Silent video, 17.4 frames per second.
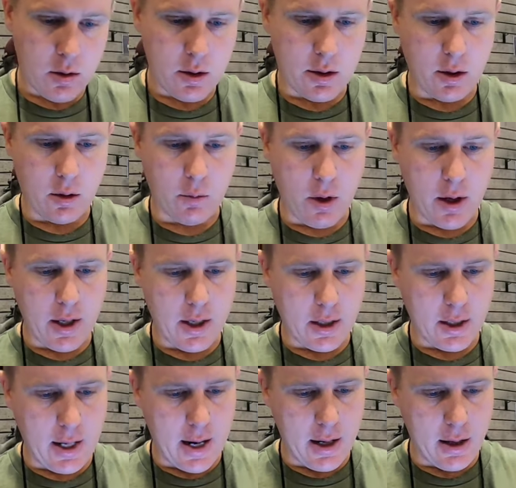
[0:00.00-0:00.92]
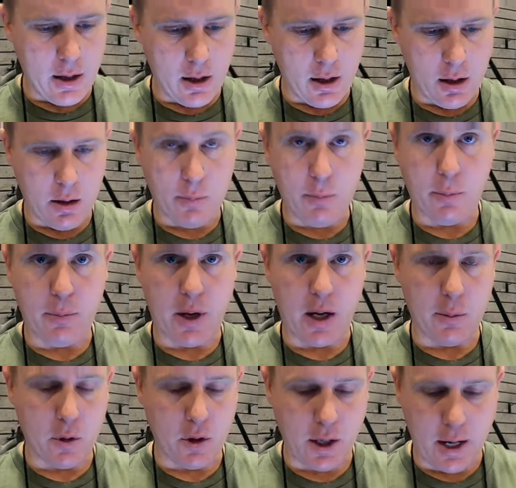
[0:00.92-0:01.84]
Still running a guide,
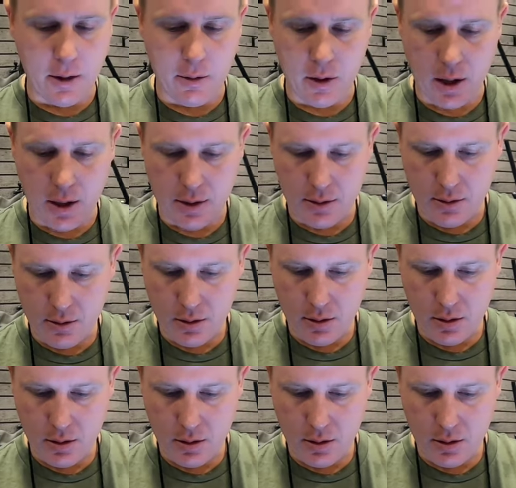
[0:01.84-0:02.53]
polymer guide rod.